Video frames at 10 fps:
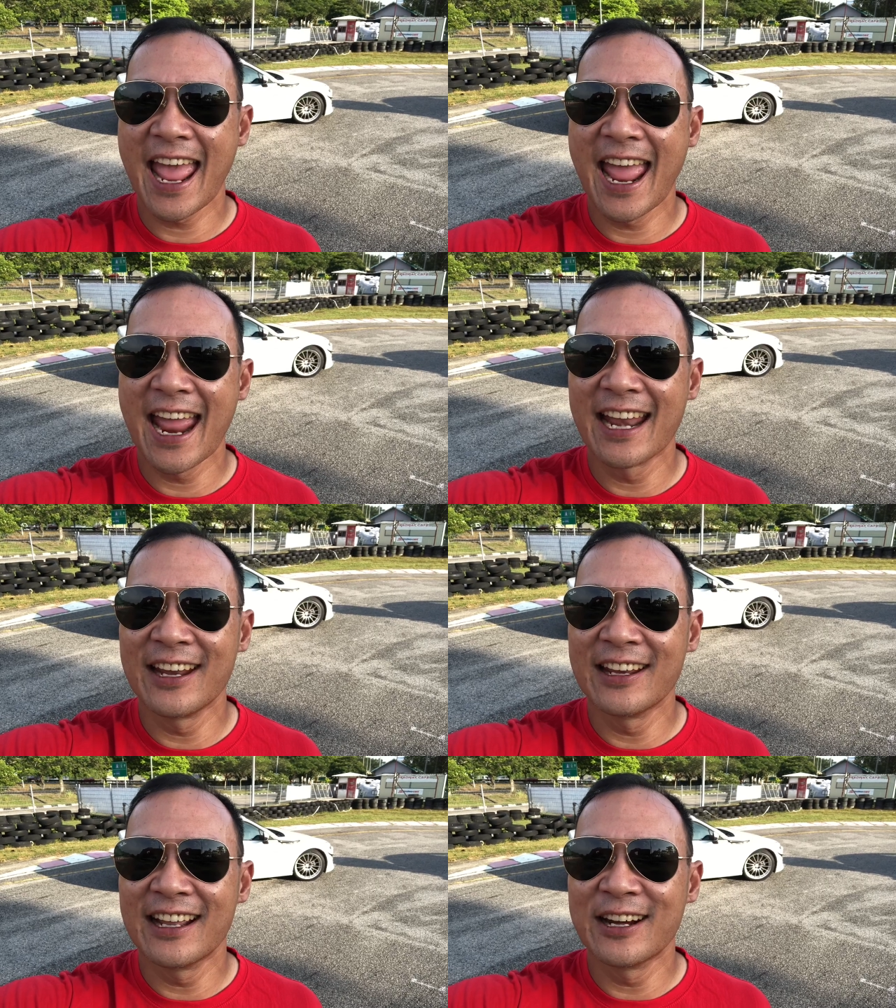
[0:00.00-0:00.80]

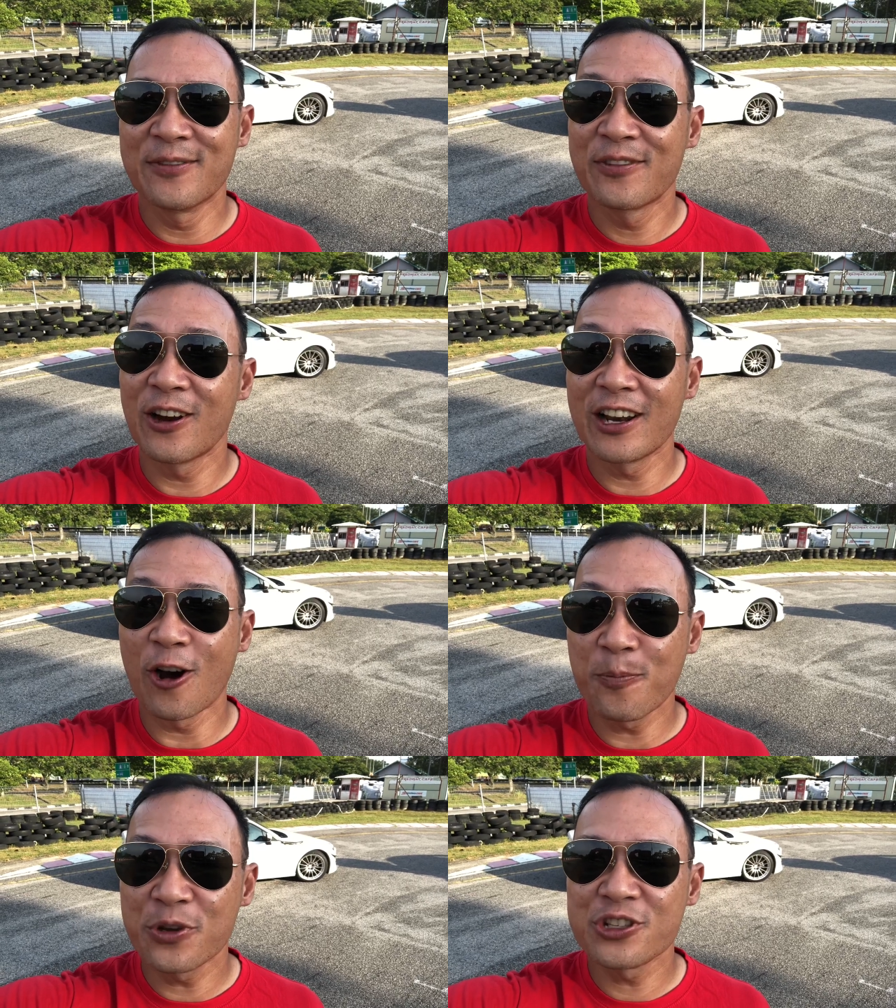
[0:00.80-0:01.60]
and I've got
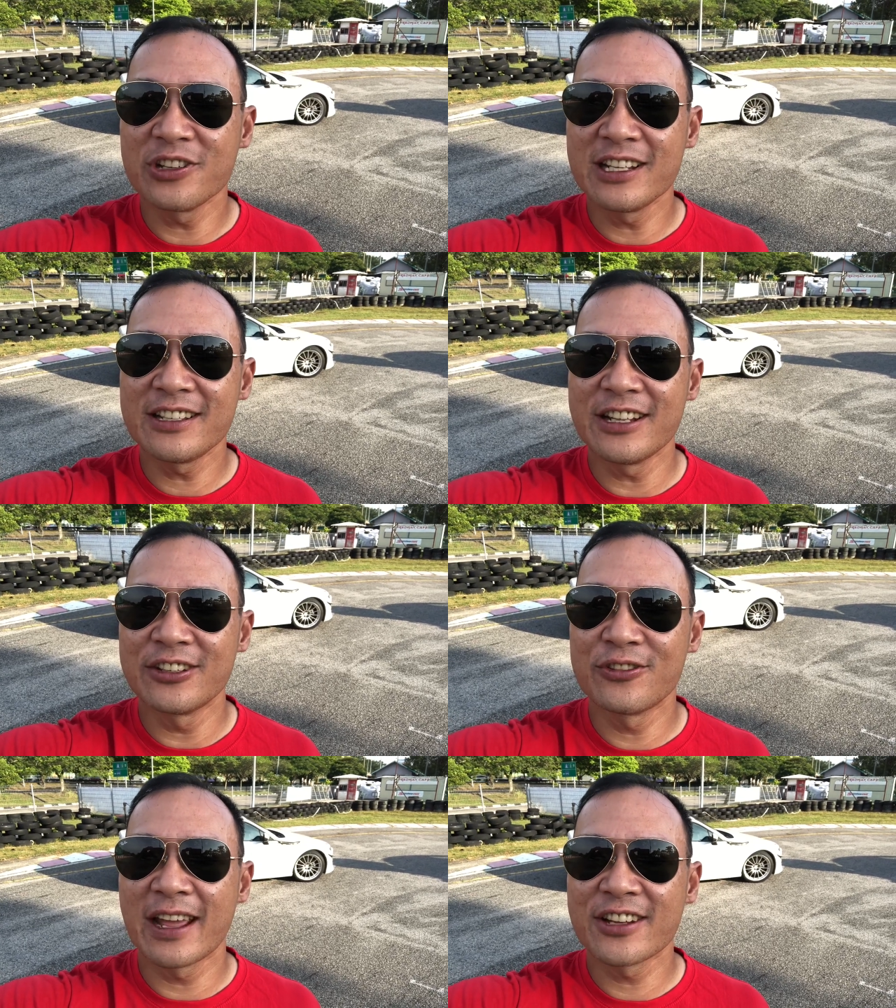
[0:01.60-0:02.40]
an
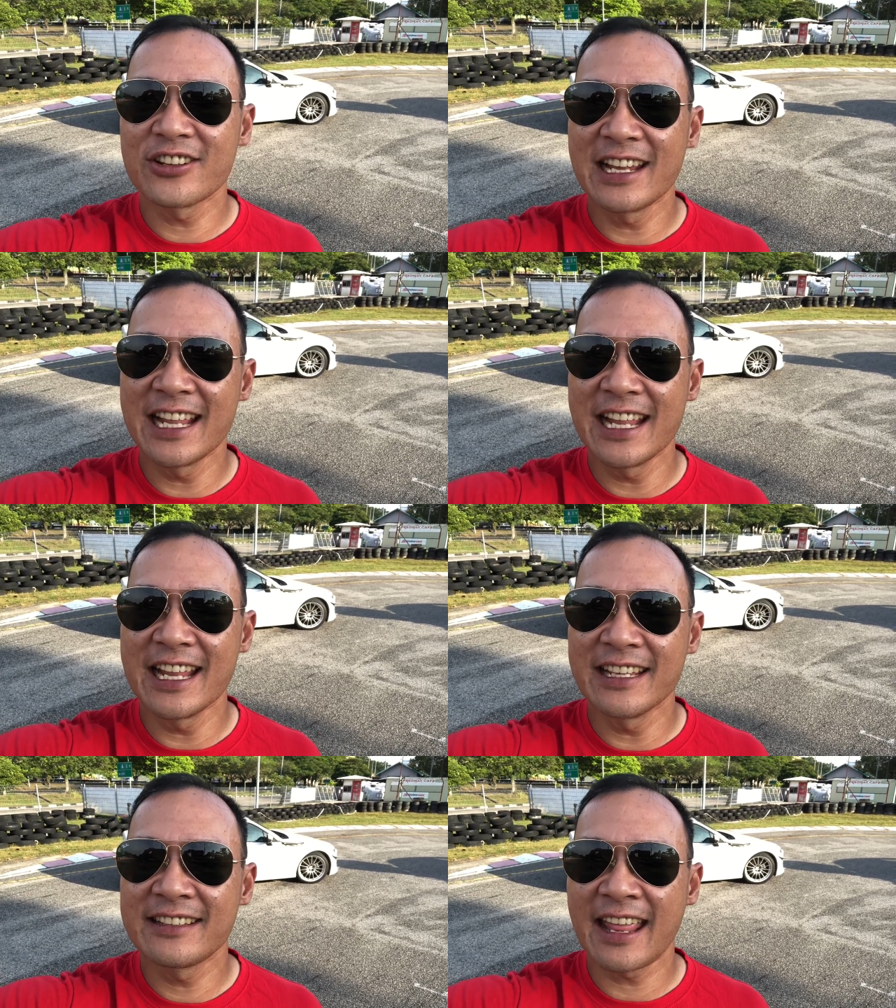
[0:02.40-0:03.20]
opportunity to
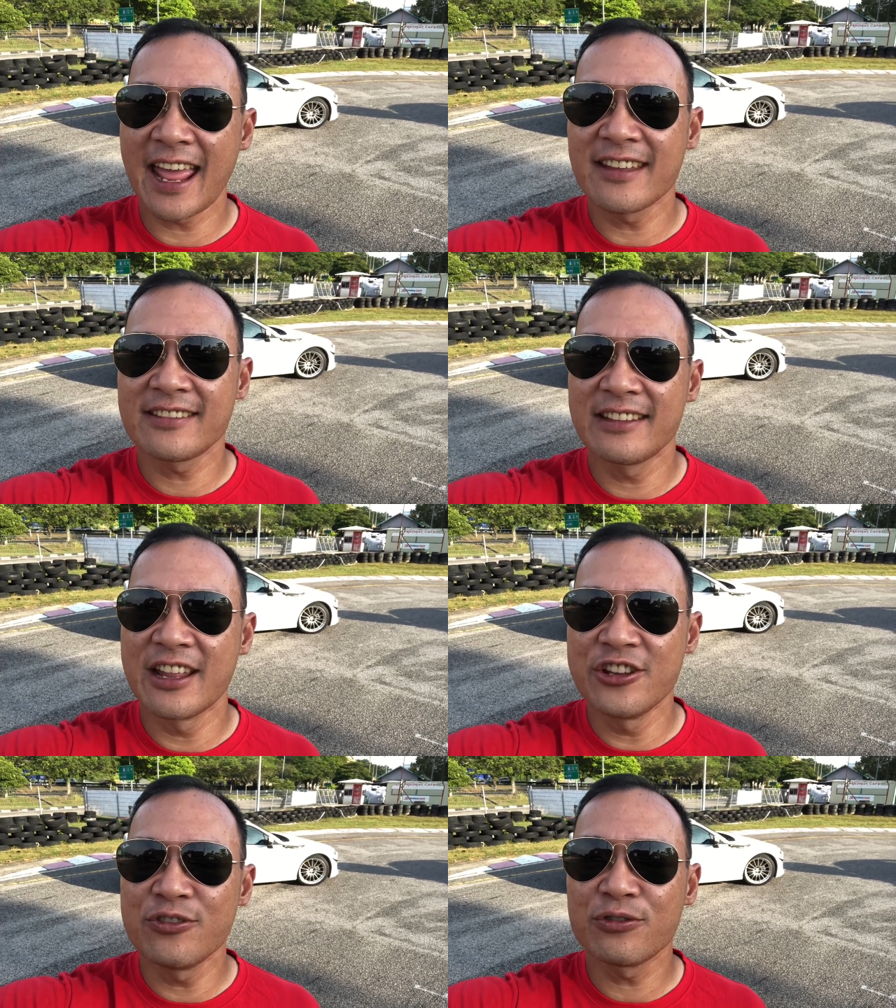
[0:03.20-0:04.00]
actually test
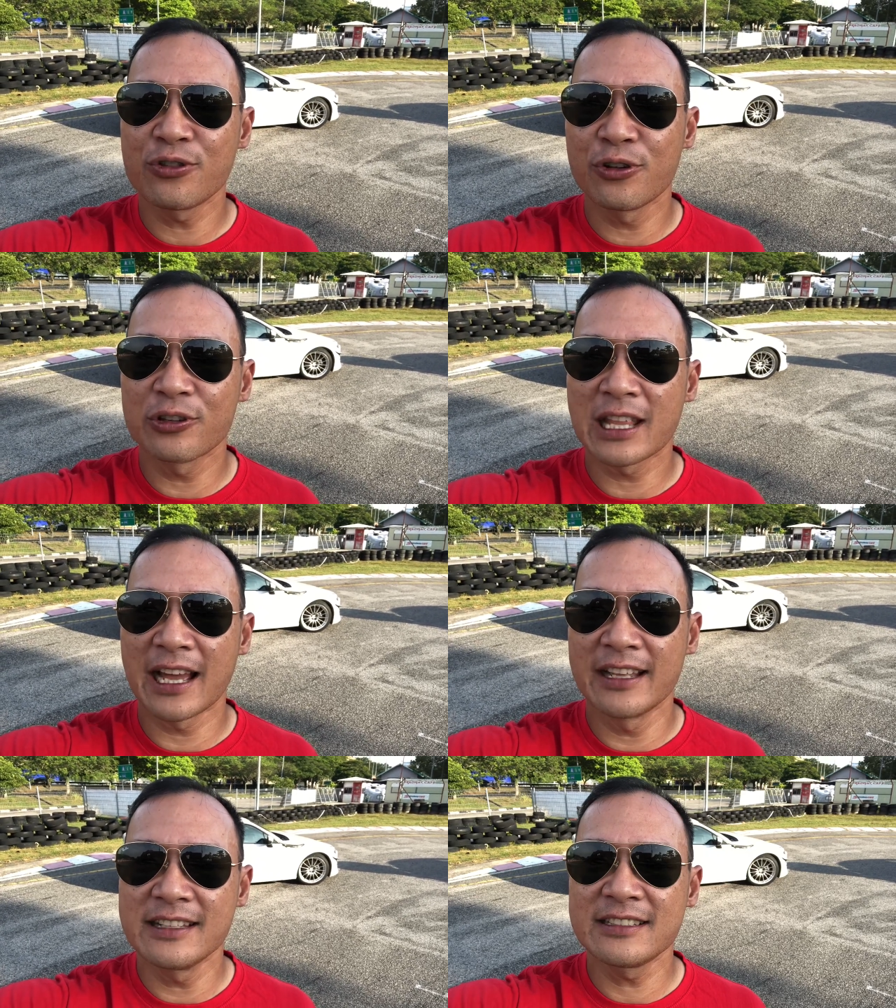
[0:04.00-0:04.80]
the new Toyo
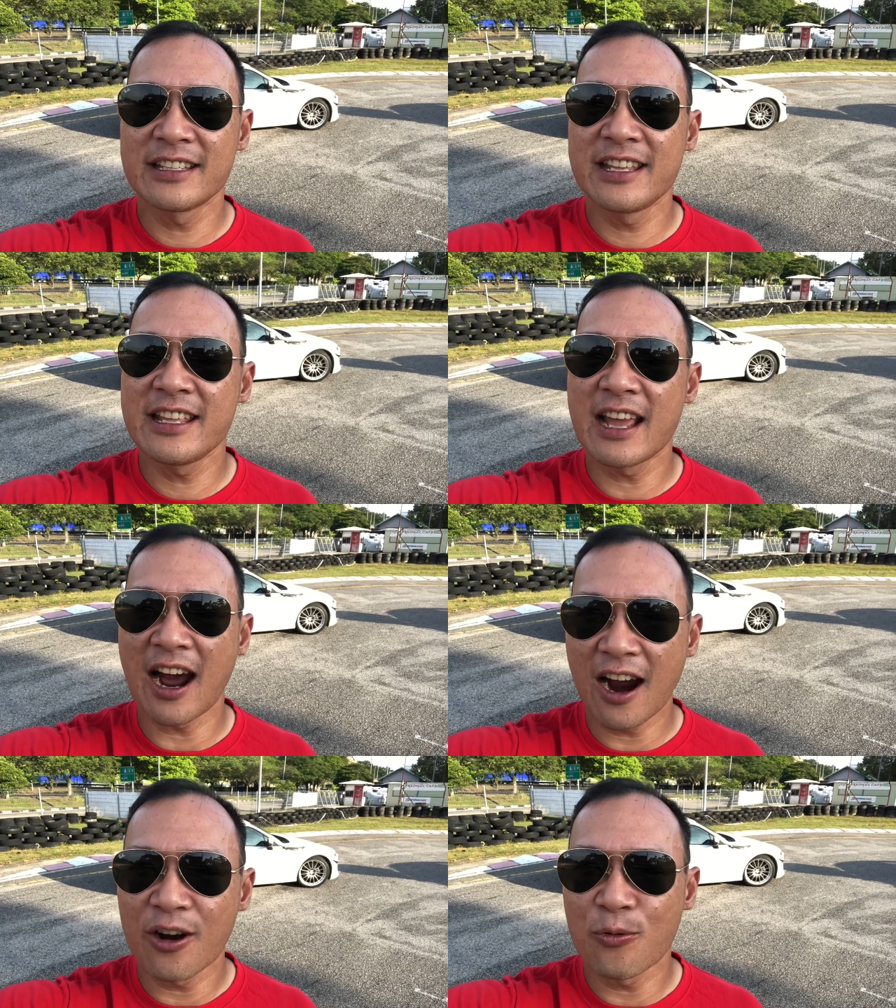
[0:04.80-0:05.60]
Tires
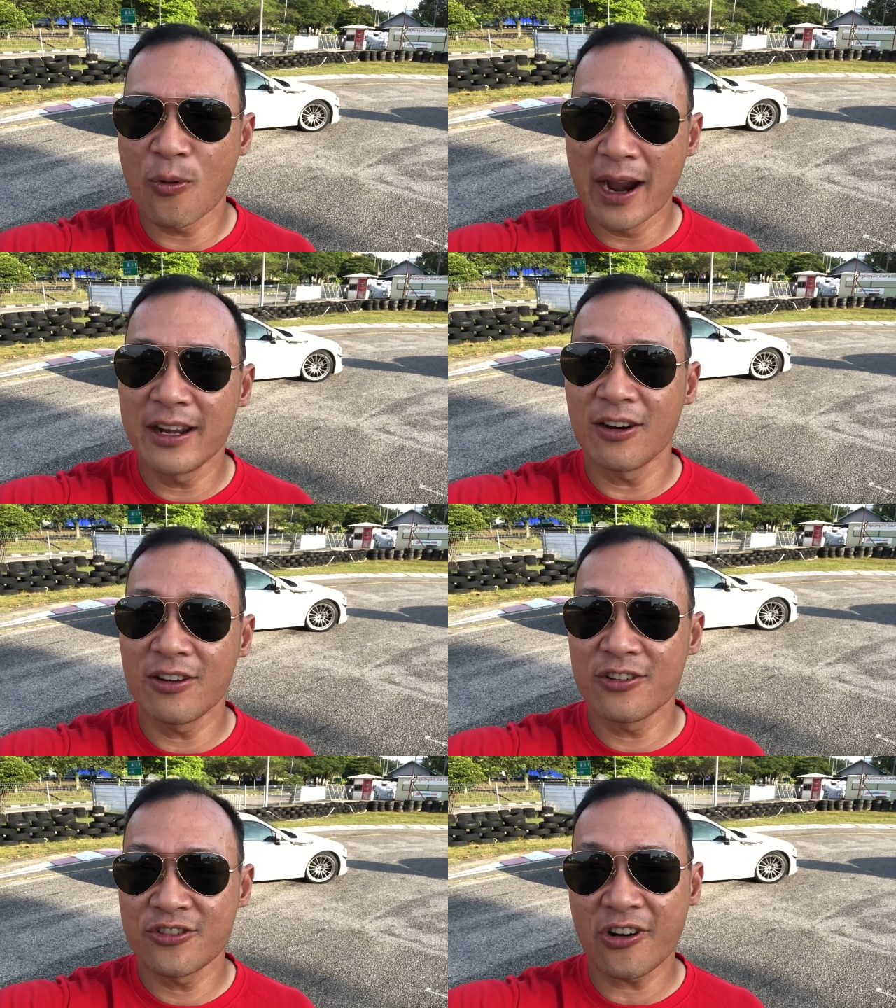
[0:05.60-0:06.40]
TR1
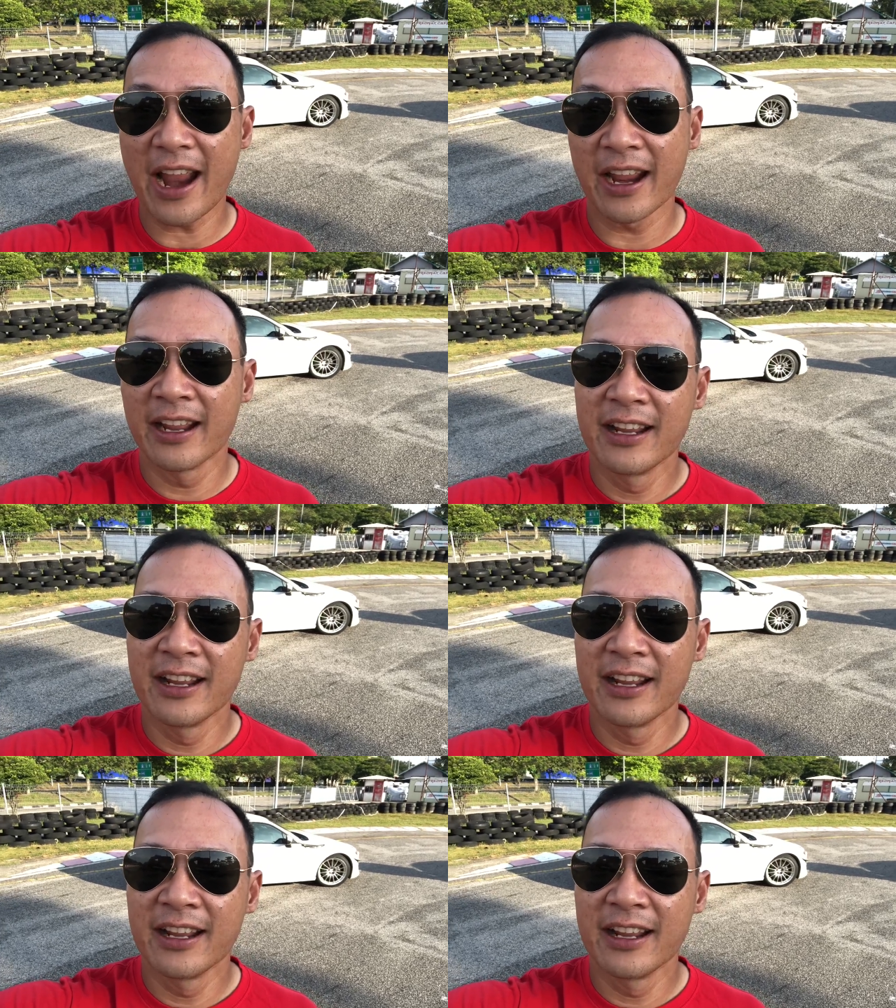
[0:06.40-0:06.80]
on track.